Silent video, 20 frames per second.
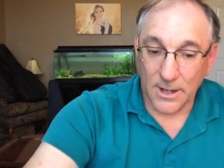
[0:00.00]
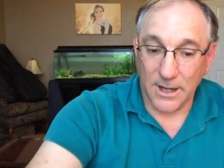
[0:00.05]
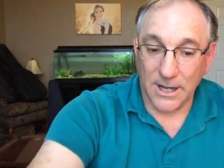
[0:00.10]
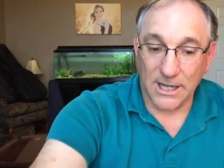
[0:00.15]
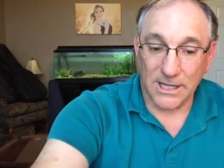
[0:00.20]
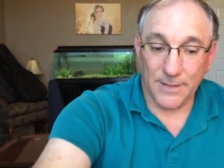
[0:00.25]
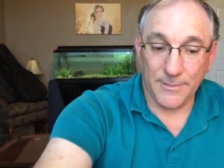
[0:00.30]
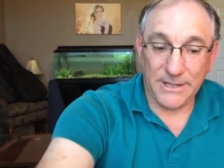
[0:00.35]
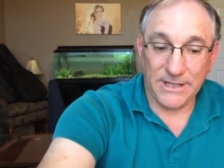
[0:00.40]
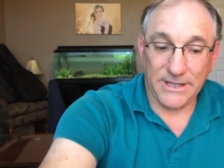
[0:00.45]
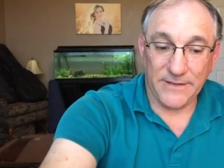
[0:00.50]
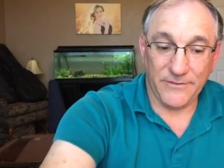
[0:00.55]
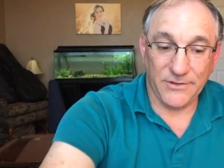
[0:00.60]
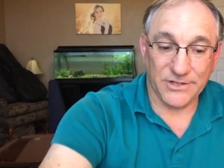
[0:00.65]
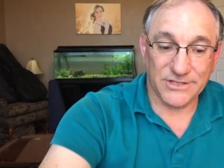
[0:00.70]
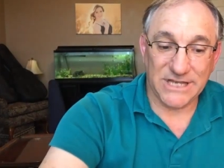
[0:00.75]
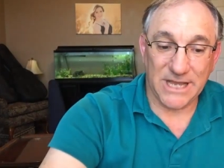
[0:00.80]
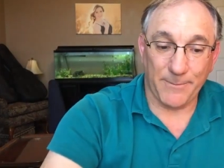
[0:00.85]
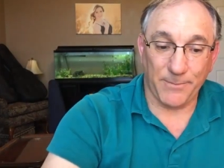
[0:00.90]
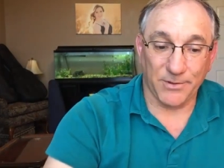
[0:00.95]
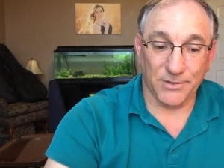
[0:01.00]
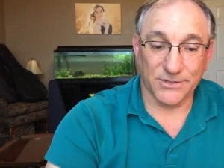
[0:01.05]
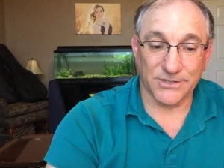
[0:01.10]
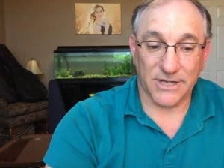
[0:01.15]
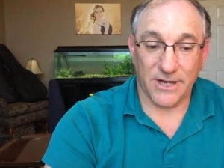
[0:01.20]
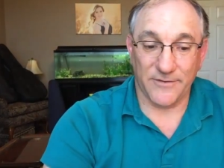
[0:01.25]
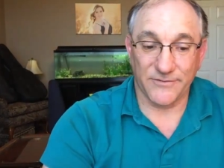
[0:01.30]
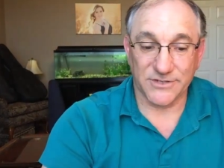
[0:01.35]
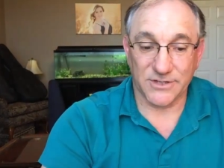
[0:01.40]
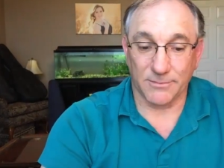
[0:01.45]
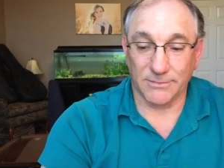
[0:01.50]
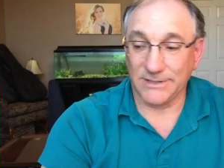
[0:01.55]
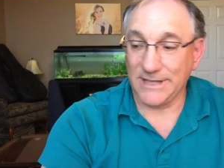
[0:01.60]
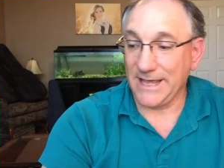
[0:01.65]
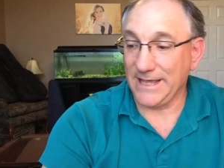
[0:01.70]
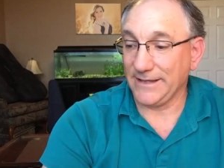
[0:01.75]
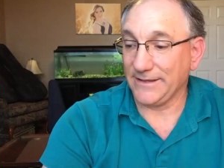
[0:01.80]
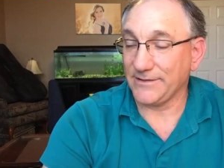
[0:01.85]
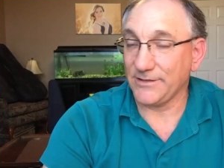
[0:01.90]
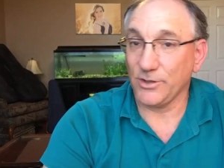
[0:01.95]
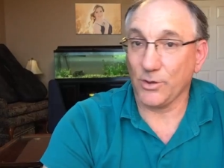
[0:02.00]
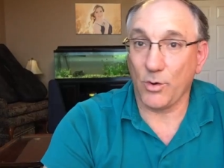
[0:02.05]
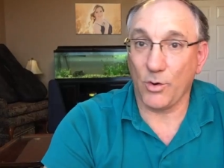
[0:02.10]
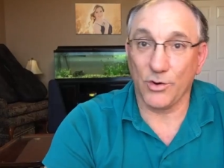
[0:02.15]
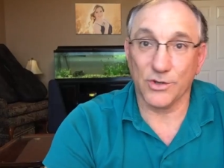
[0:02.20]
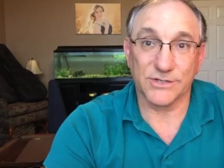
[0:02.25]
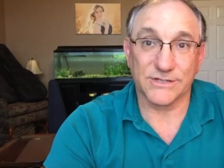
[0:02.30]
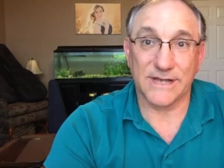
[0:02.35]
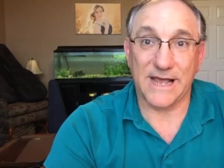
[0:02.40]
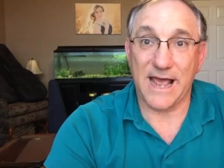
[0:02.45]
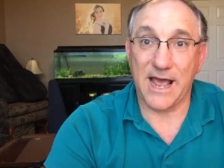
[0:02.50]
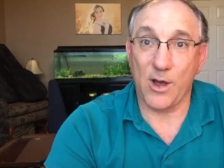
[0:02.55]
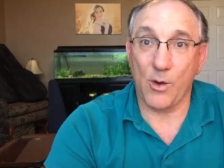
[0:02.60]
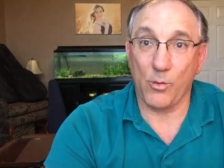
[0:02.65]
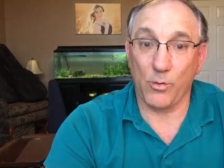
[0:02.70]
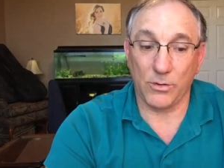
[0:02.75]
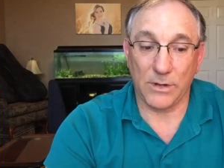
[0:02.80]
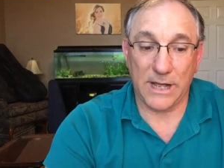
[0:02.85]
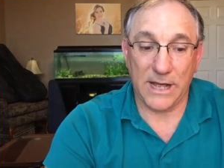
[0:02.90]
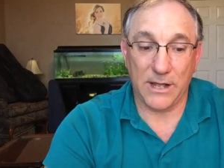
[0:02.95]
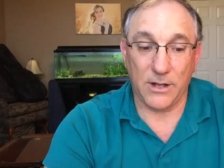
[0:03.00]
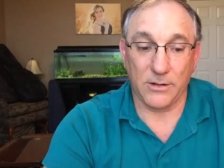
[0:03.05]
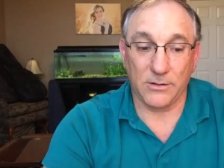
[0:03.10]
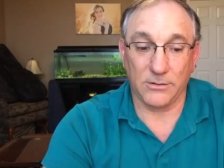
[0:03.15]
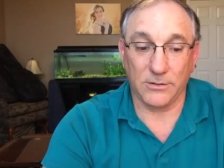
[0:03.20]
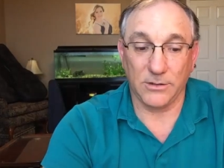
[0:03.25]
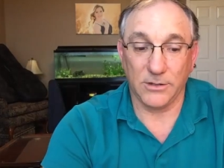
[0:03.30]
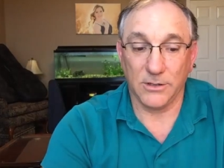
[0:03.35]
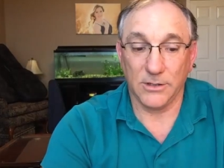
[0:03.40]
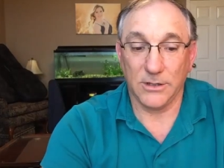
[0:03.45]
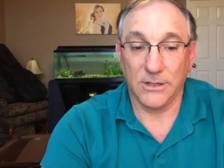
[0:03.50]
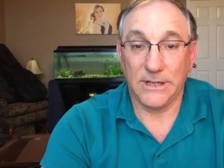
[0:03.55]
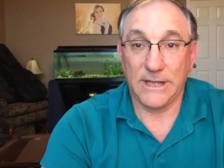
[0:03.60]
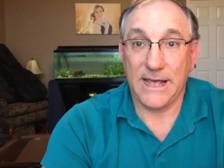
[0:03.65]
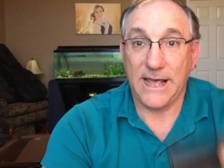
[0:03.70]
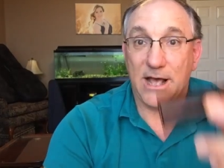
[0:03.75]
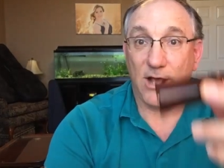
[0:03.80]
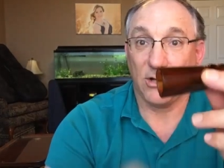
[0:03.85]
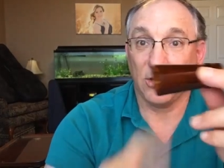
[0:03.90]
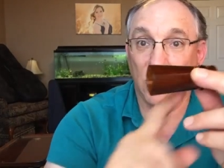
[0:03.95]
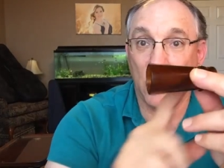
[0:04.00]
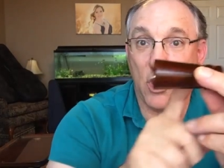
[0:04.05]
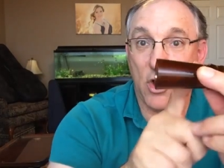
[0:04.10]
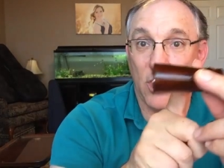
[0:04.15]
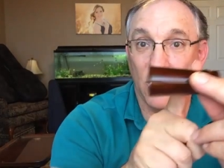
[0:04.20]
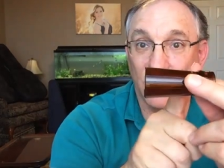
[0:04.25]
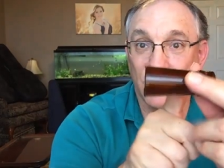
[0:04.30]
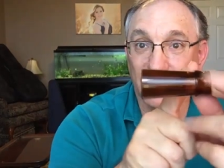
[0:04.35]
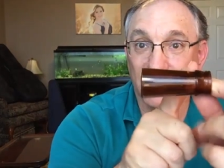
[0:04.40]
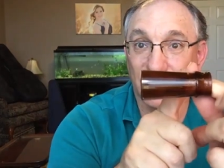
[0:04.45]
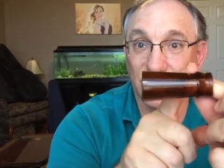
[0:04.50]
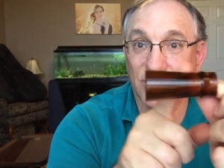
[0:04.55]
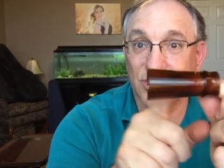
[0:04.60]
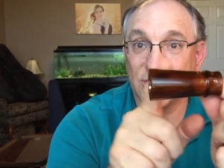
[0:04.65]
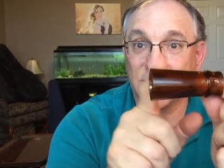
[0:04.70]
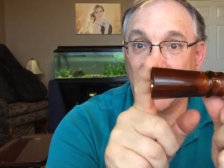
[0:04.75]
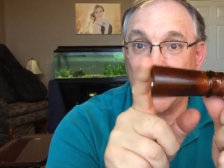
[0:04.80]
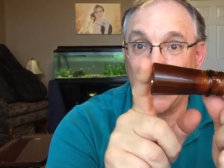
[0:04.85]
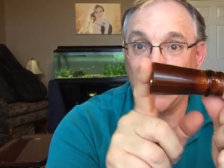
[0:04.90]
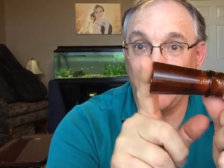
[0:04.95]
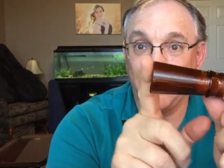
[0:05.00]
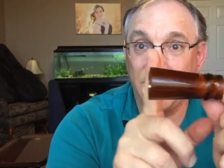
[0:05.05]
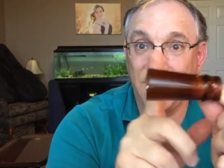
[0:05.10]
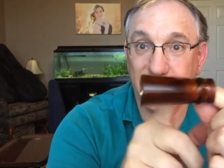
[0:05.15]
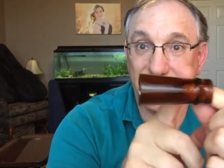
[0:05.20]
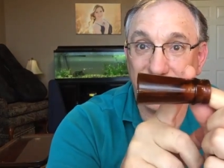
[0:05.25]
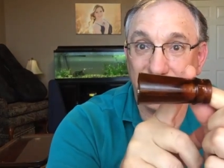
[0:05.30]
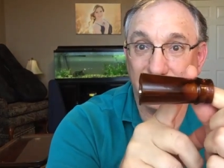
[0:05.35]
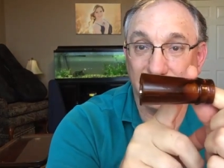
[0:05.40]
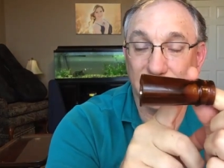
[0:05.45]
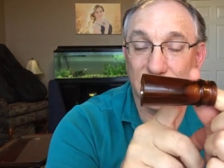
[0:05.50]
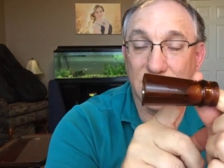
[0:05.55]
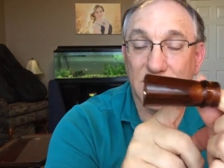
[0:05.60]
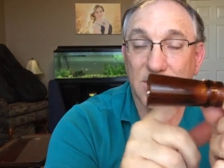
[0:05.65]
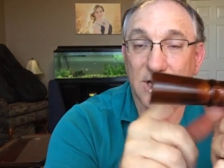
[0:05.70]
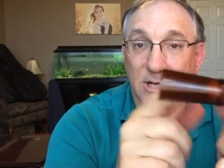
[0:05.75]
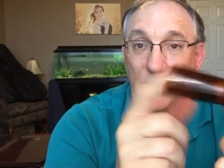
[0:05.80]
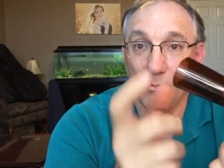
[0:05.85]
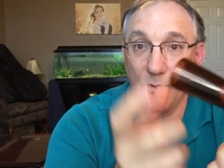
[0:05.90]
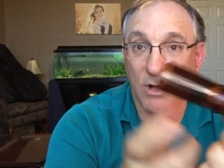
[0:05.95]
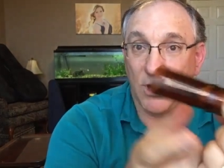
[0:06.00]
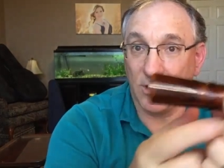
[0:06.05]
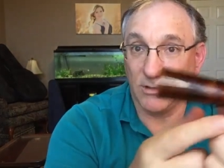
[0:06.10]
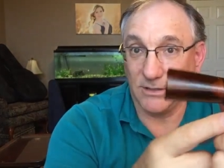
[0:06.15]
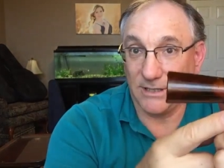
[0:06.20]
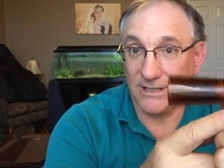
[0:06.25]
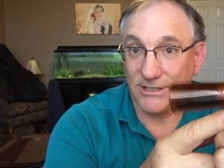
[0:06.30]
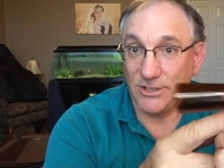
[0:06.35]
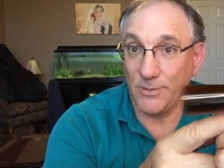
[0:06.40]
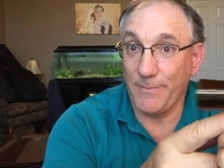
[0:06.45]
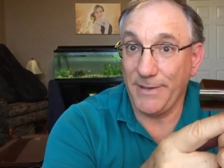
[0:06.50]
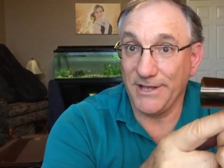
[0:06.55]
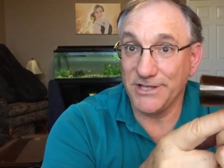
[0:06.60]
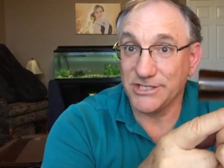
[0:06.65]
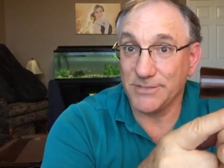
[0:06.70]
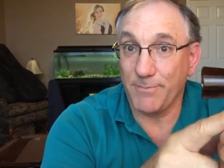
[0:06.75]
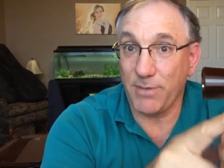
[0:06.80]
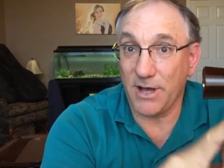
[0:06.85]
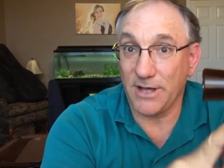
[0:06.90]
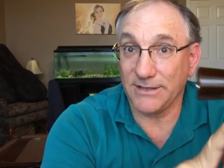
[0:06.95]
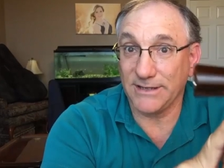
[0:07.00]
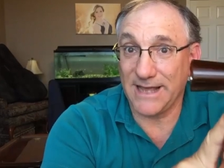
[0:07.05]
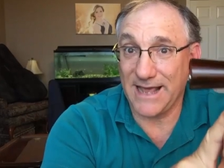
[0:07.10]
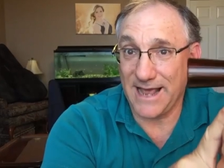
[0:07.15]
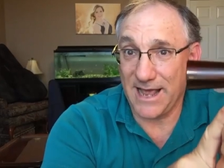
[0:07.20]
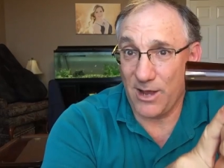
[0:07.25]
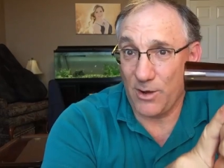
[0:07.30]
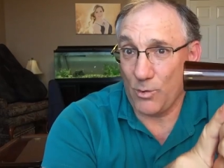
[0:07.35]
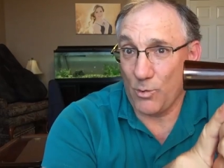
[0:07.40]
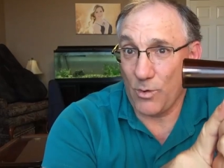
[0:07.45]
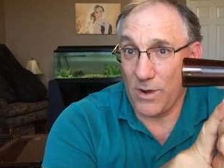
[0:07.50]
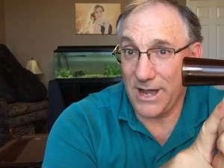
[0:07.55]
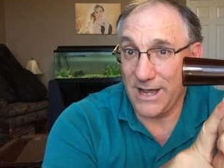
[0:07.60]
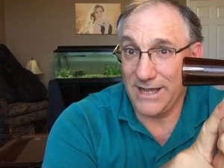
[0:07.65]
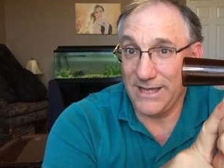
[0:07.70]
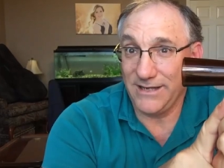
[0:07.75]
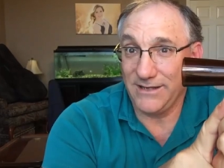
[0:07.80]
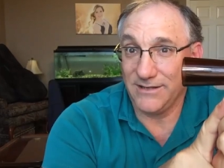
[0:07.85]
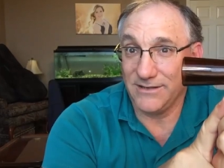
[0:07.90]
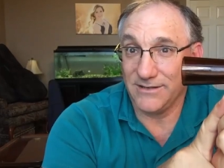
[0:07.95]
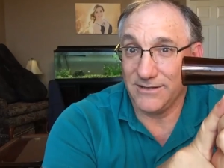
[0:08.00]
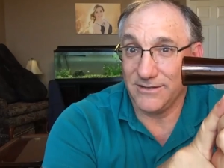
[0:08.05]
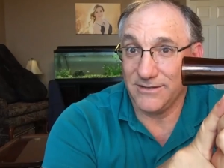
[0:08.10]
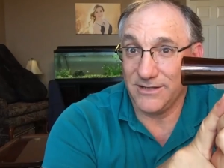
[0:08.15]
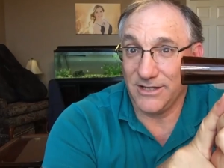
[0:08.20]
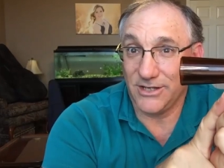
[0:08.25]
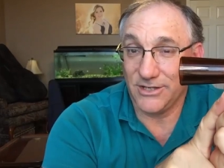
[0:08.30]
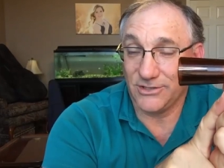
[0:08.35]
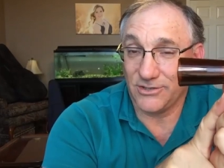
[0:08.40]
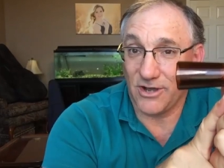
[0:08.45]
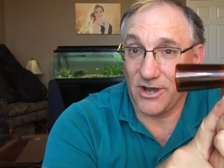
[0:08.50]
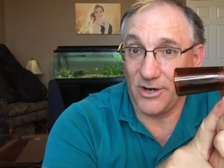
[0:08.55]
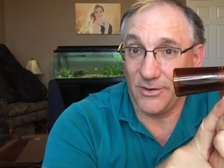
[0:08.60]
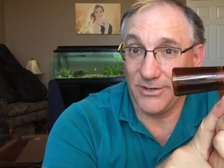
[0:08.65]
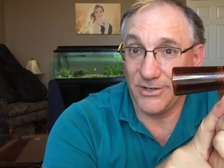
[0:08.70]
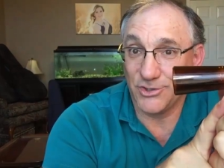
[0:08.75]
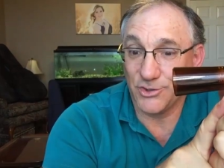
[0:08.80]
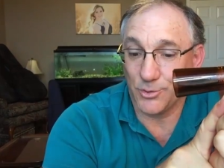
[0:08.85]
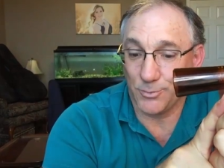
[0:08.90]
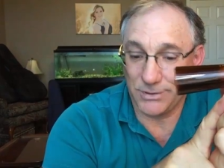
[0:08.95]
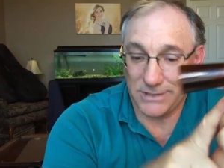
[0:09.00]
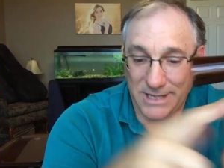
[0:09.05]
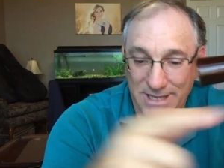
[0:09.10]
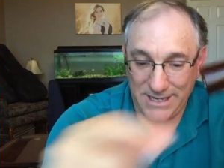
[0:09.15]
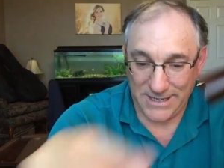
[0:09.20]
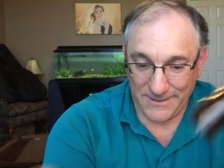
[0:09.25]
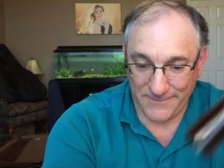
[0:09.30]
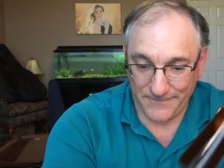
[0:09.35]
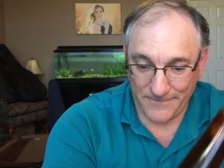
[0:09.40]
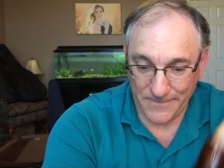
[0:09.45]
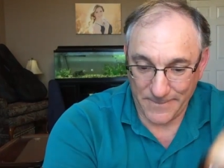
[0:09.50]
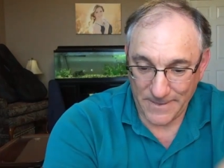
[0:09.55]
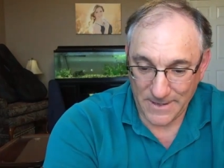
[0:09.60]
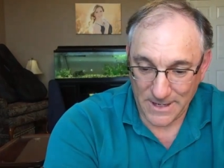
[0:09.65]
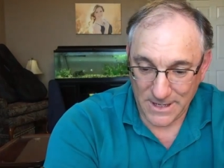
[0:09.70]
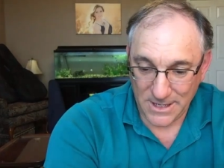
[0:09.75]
Uh, let me give you examples of some length. And of course, how, how, how long should the slide be? Well, it depends upon how wide the guitar is you're playing.